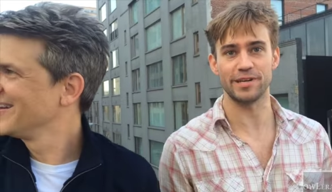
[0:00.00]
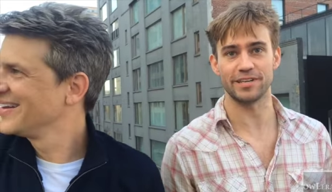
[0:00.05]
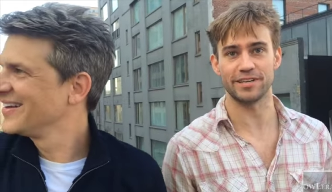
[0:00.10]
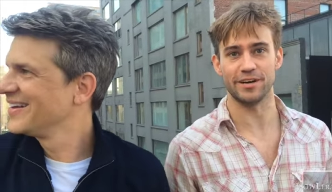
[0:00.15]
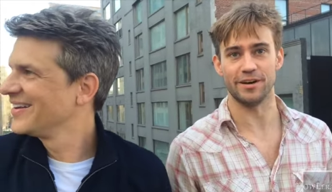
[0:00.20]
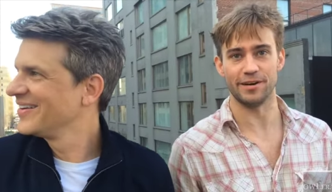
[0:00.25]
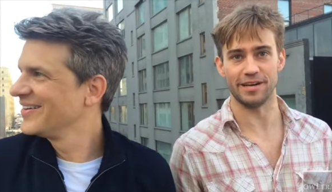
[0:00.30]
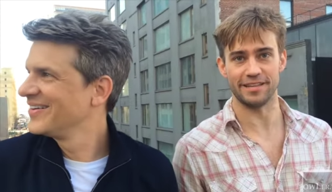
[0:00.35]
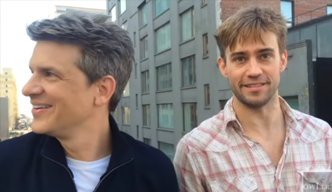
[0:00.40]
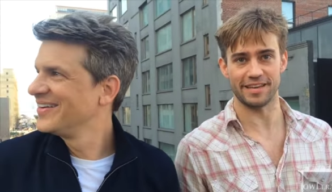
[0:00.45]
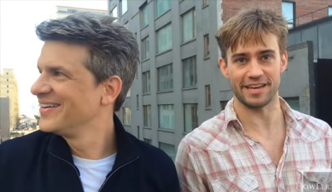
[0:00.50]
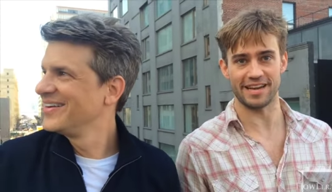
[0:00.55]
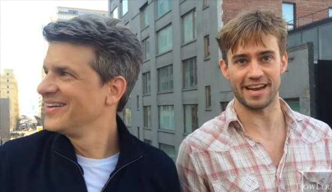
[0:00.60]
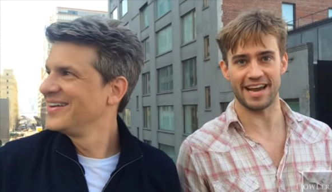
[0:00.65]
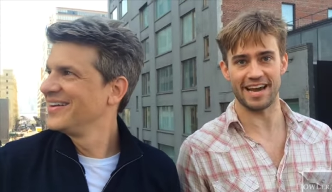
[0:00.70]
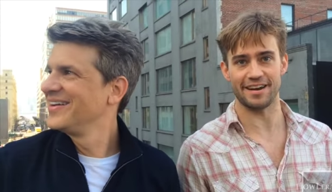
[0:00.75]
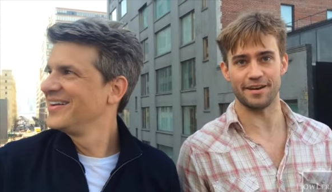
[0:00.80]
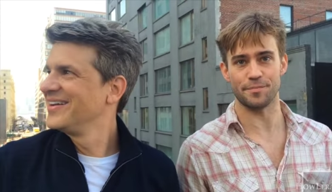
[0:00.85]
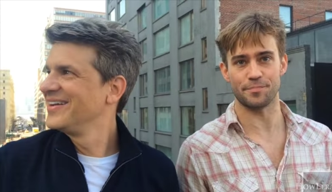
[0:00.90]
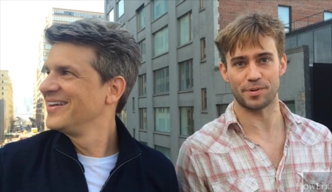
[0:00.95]
Speaker 1: window, and they
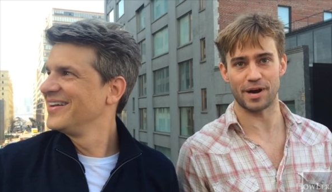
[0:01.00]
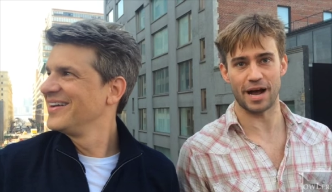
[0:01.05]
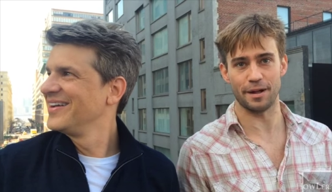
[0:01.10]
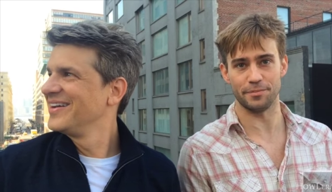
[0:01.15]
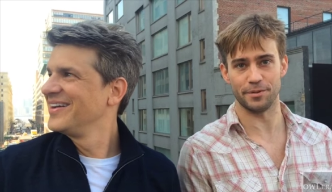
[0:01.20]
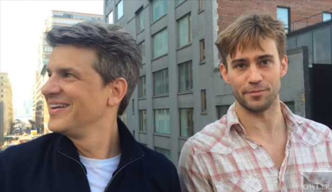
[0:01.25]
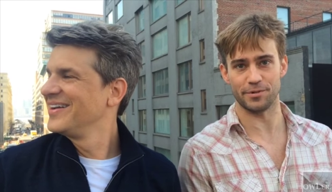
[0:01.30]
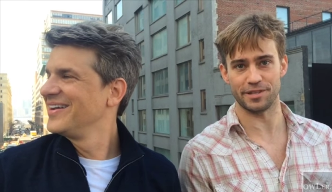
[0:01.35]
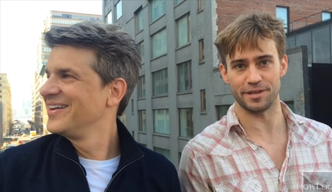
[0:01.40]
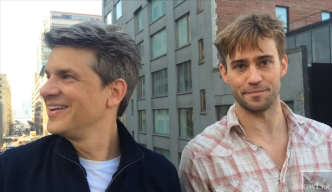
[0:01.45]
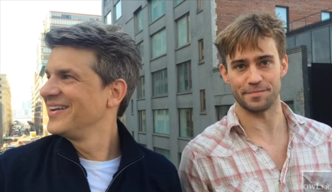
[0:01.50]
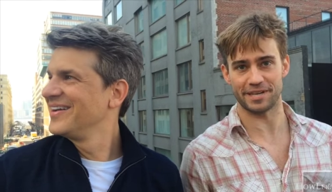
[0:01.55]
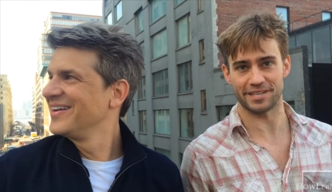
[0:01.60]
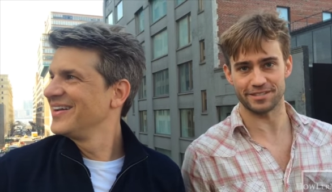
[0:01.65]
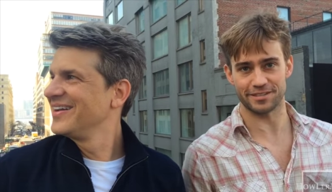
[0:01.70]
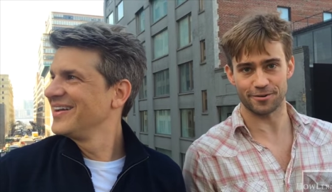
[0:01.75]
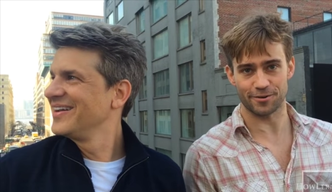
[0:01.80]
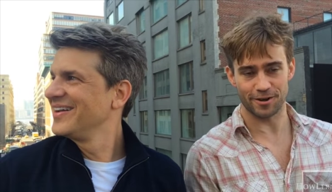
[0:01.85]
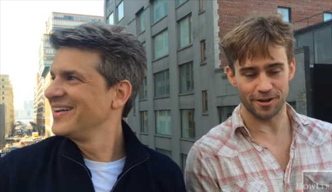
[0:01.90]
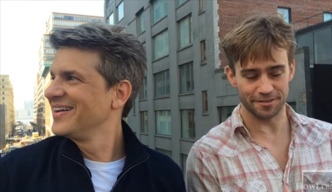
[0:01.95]
had a problem with it
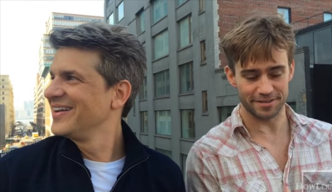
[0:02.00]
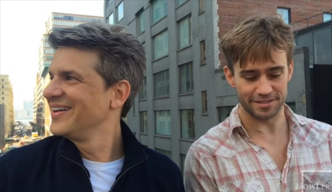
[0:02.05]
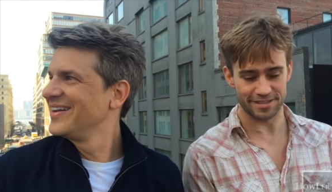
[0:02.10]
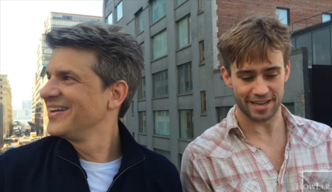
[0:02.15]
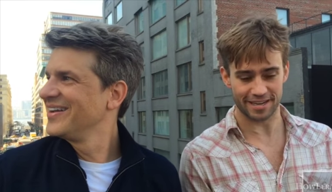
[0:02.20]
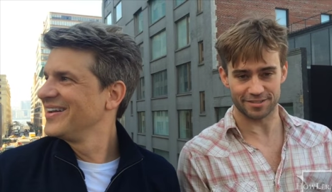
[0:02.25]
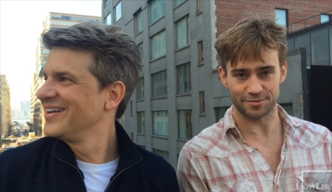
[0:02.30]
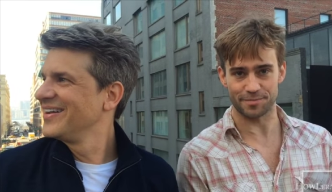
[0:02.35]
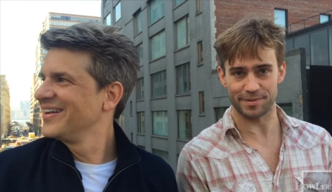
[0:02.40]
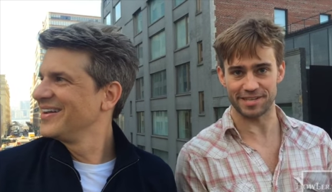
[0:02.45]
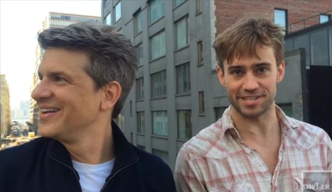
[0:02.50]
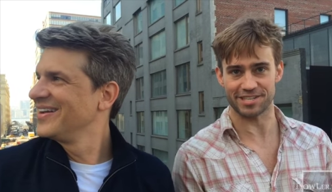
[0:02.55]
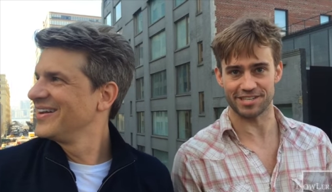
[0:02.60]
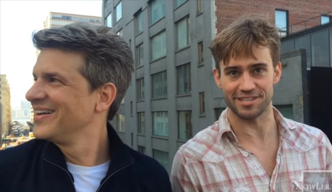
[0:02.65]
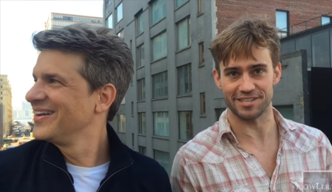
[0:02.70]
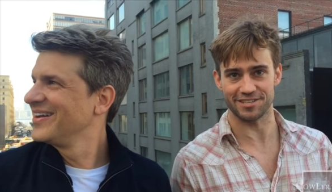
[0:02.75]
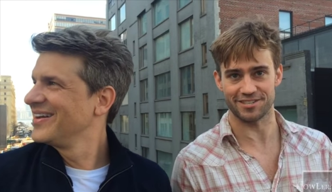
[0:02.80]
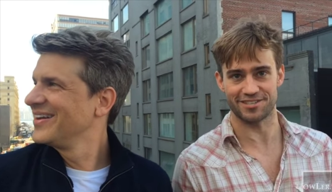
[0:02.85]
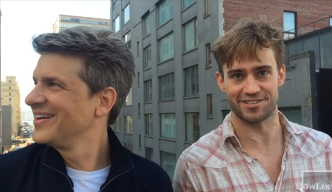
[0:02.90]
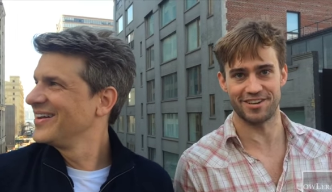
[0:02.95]
because there were all these
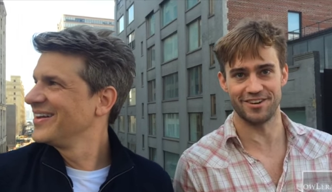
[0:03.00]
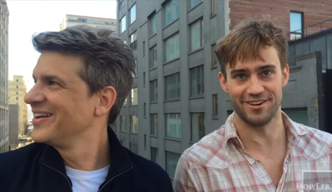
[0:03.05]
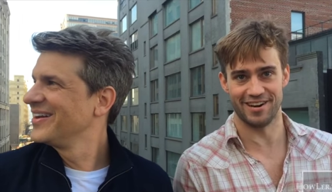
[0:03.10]
exhibitionists